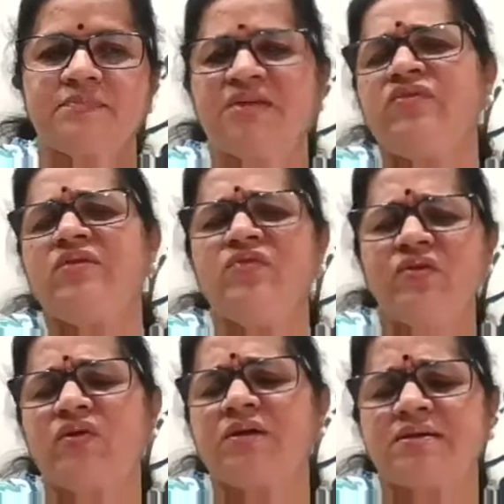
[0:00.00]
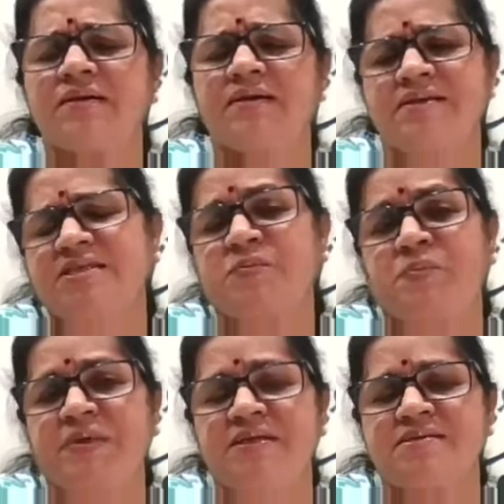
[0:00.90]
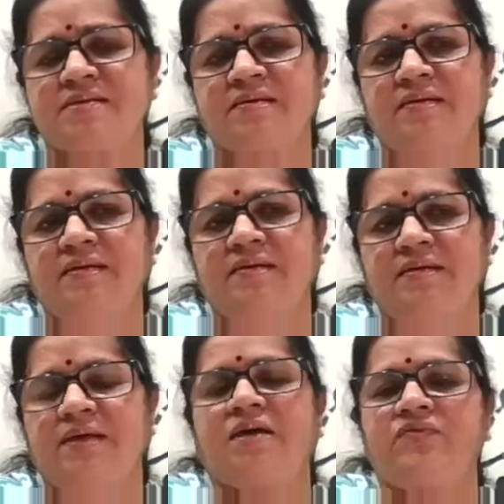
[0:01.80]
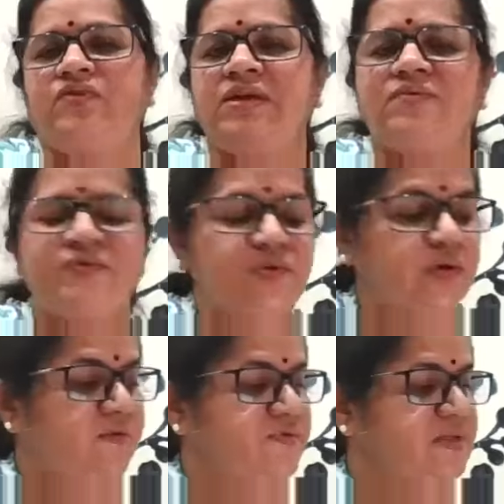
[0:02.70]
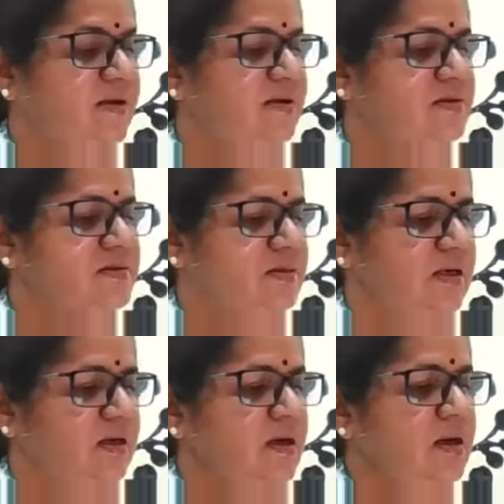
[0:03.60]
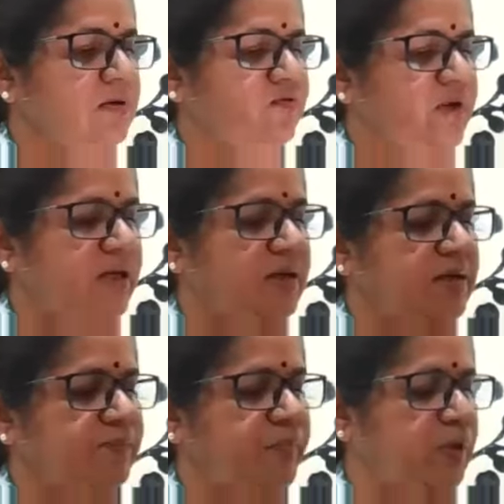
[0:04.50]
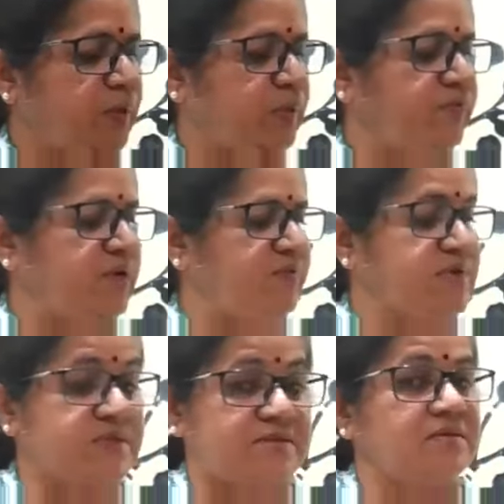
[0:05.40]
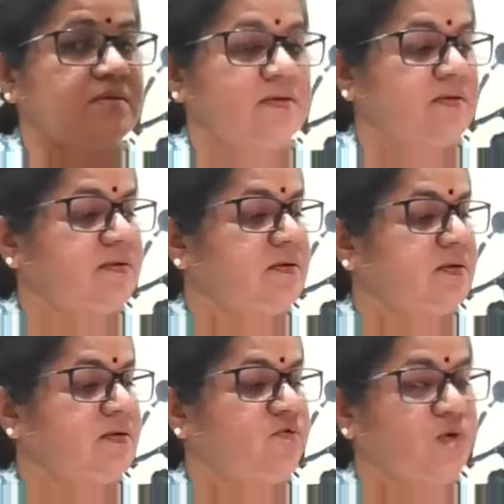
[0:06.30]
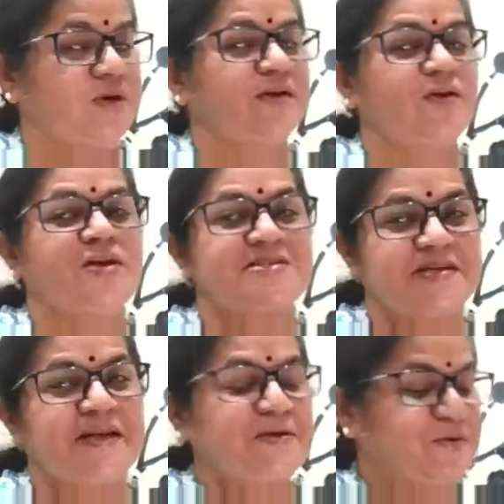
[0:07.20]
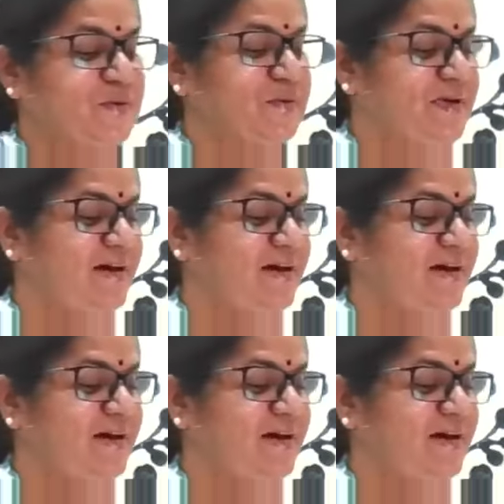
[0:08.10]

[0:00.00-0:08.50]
when we want a little peace. Yeah, we have to have silence. Yeah, when I, you know, when I was walking on a silent road,